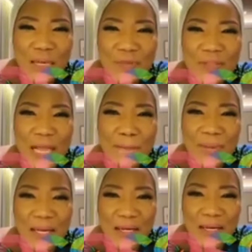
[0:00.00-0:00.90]
I'm in
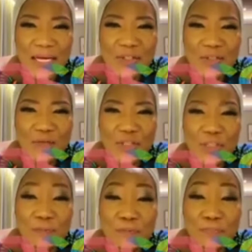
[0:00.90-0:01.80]
Zambia. I just
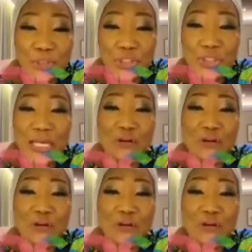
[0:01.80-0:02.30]
finished preaching.